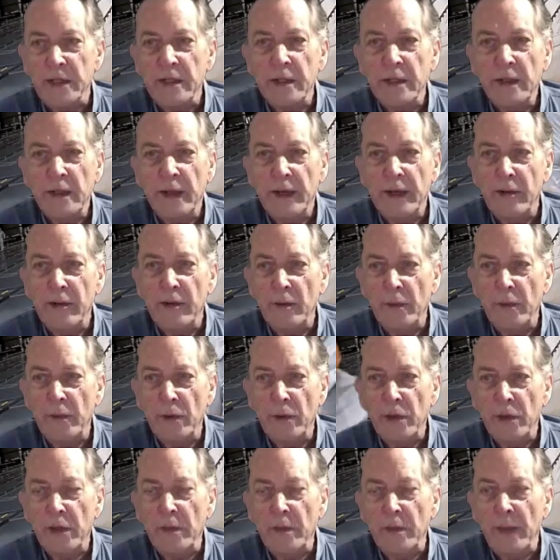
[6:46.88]
and they
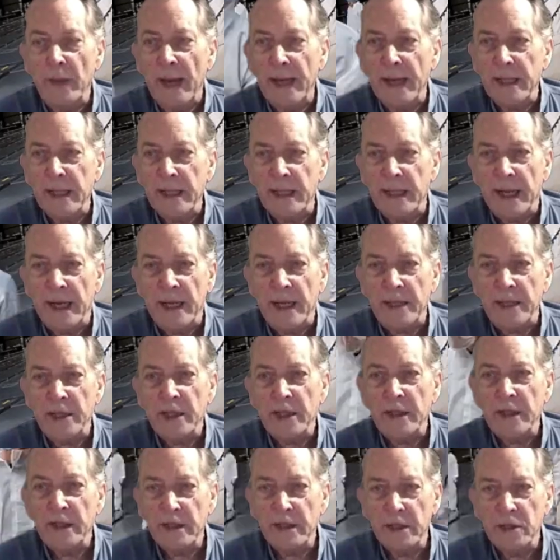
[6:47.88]
reported back to
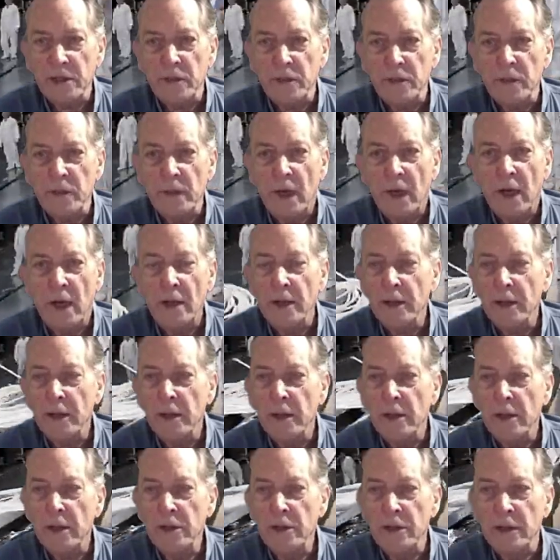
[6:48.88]
NASA, this is our
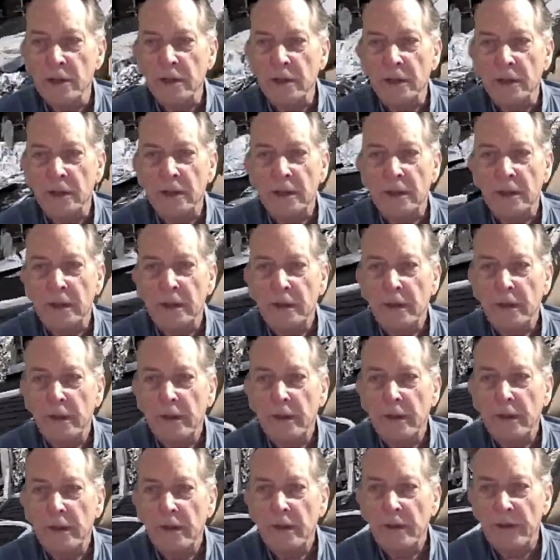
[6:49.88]
conclusion.
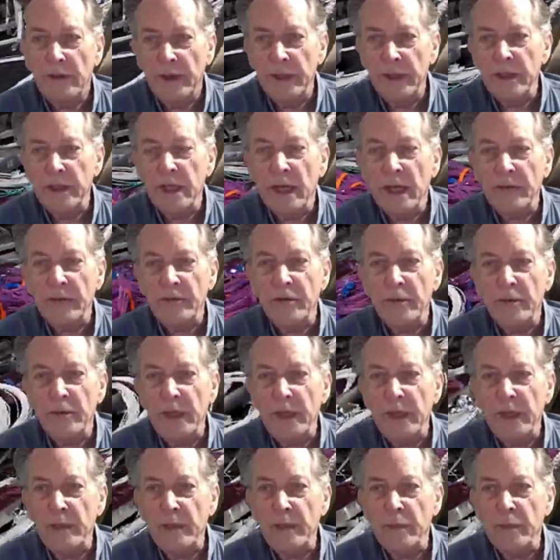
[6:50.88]
Things have to
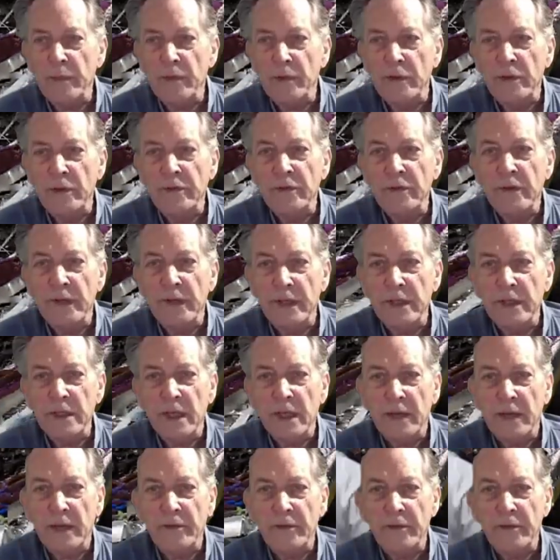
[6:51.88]
be improved, things have